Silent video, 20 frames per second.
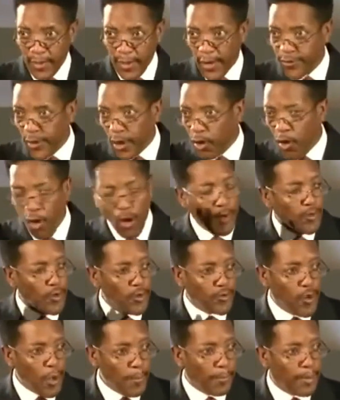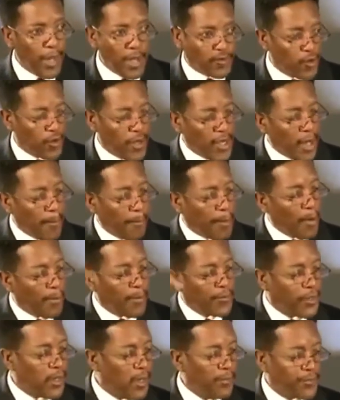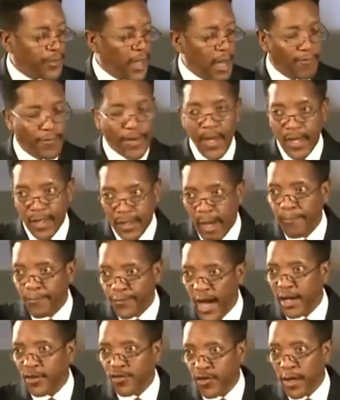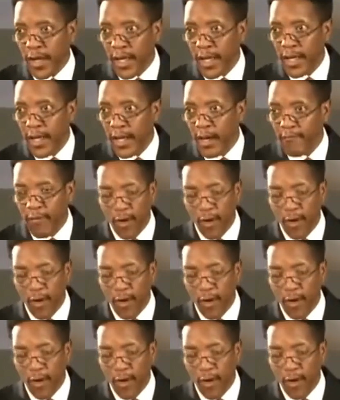That's according to his good pleasure that he purposed himself, contextually,